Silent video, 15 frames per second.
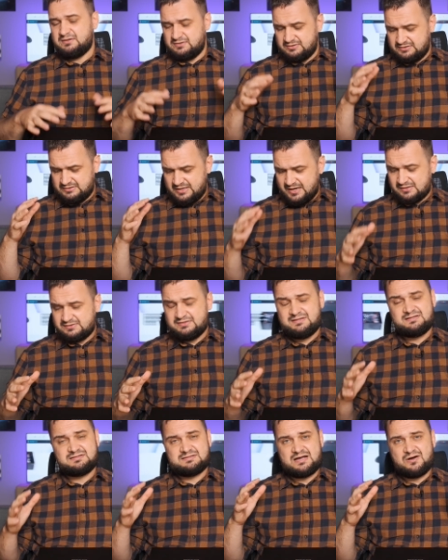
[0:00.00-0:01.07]
yet
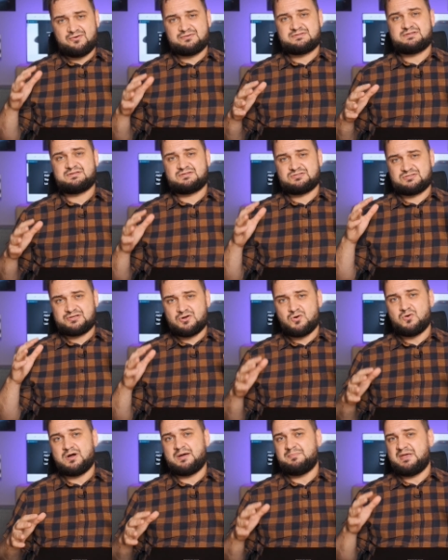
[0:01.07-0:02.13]
it sounds
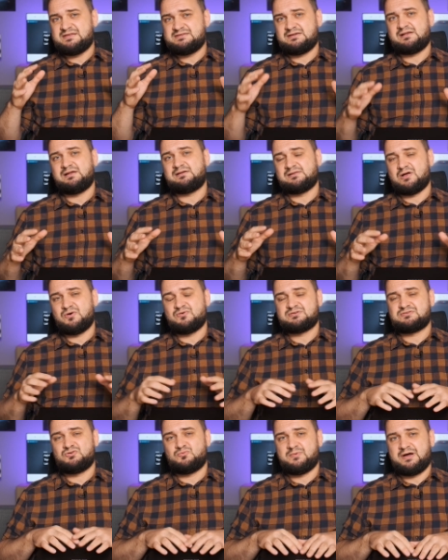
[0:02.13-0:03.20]
so amazingly
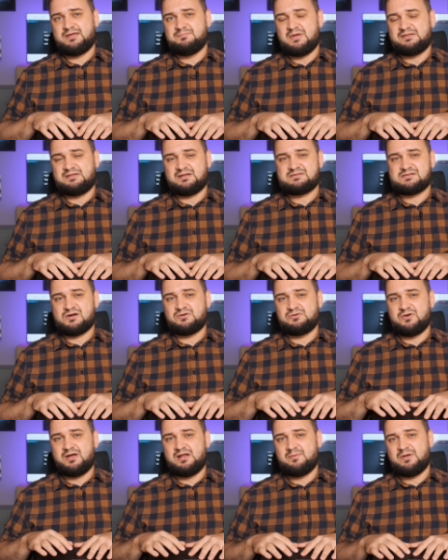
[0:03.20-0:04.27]
close to my Matrix
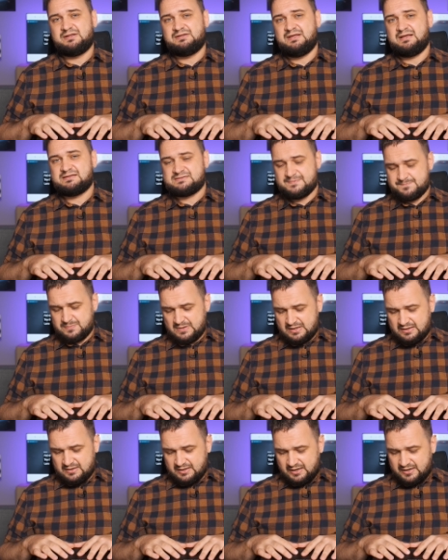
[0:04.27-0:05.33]
Audio Element X.
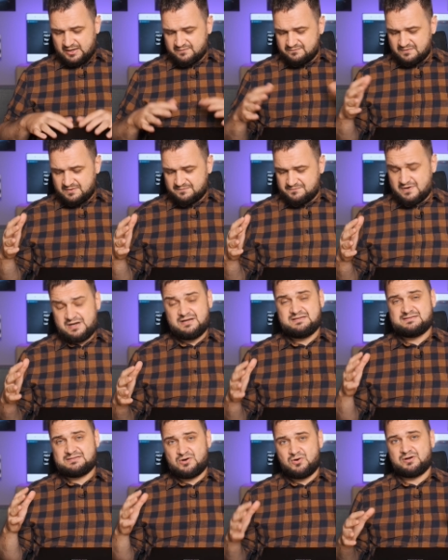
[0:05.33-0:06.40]
I have a very
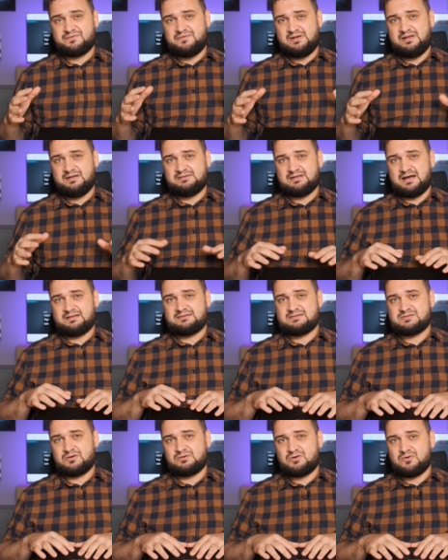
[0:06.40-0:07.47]
strong feeling that
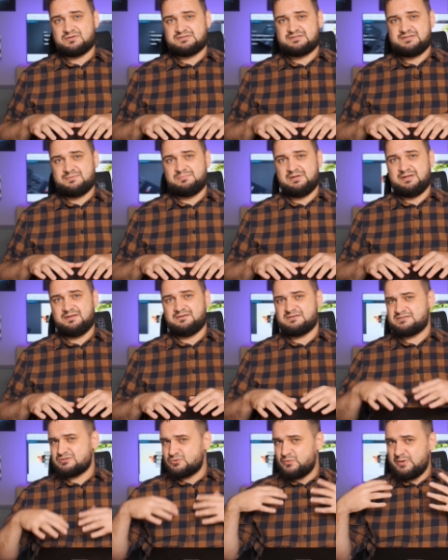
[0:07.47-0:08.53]
Soncoz simply
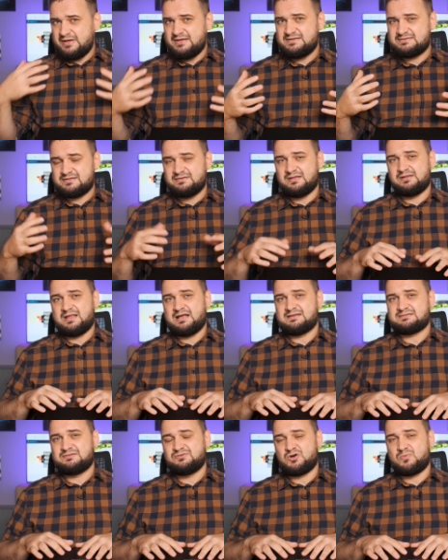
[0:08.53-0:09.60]
squeezed the
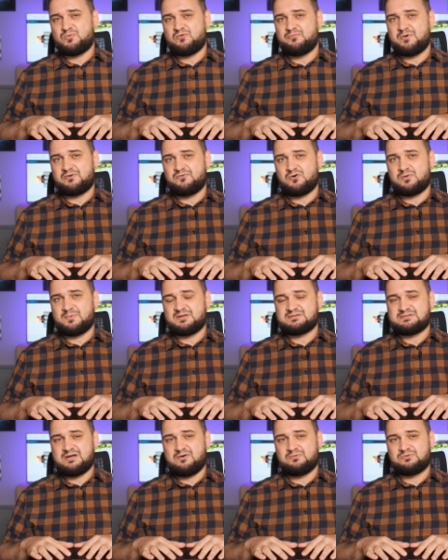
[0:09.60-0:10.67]
last drop of
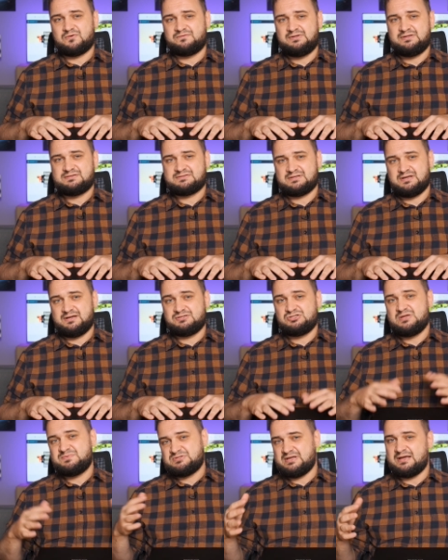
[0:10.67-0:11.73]
performance out of this
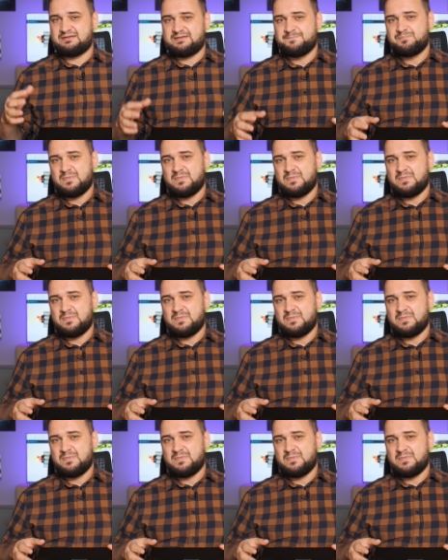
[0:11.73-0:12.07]
chipset.